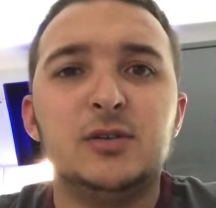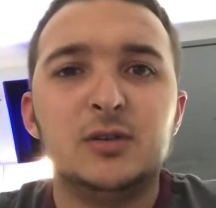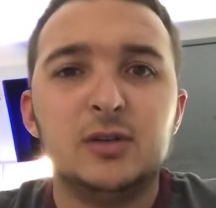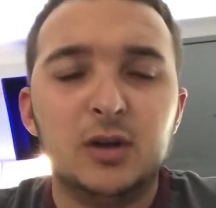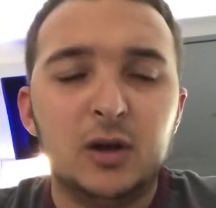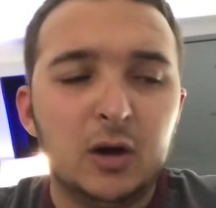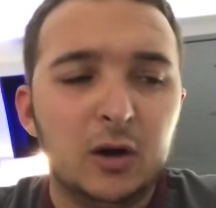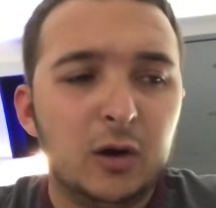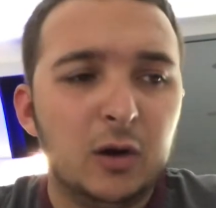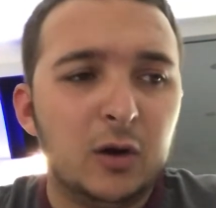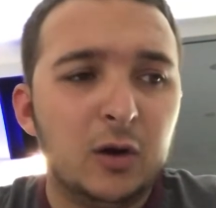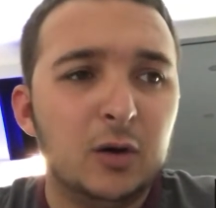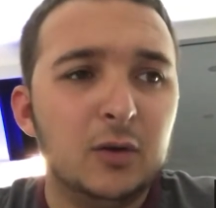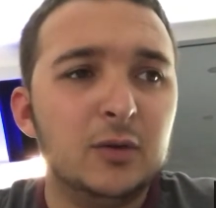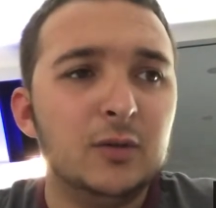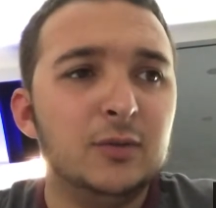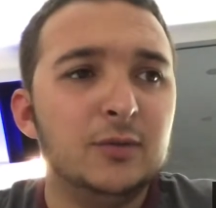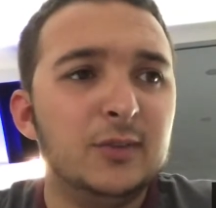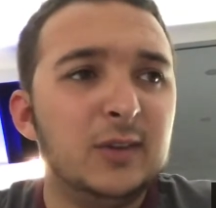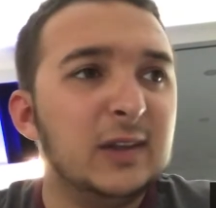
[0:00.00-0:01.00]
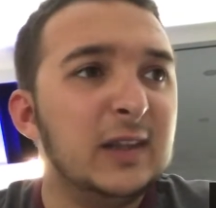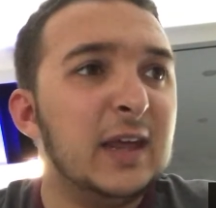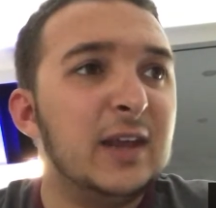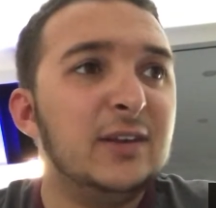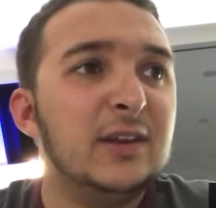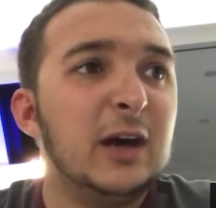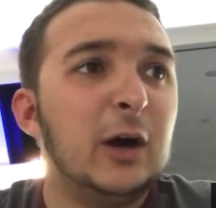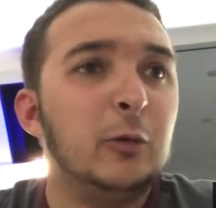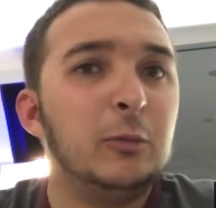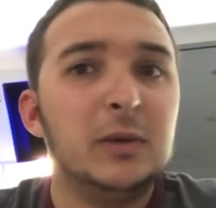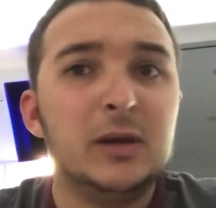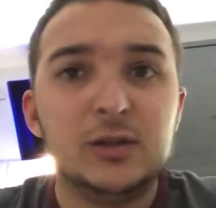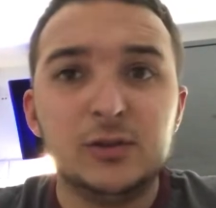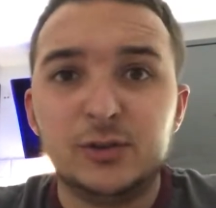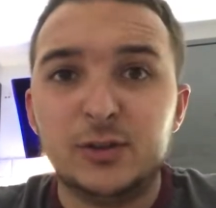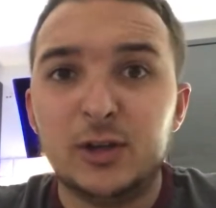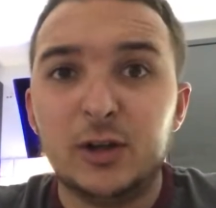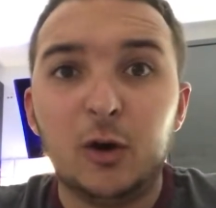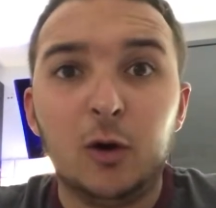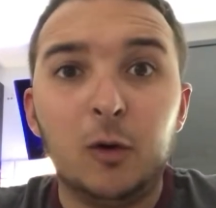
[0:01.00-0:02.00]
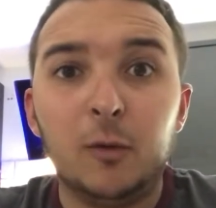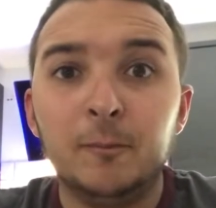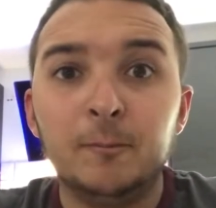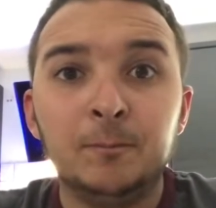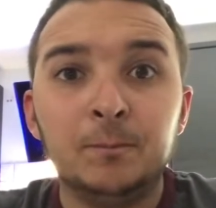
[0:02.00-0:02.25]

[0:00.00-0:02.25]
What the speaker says: are the letdown, because they're not.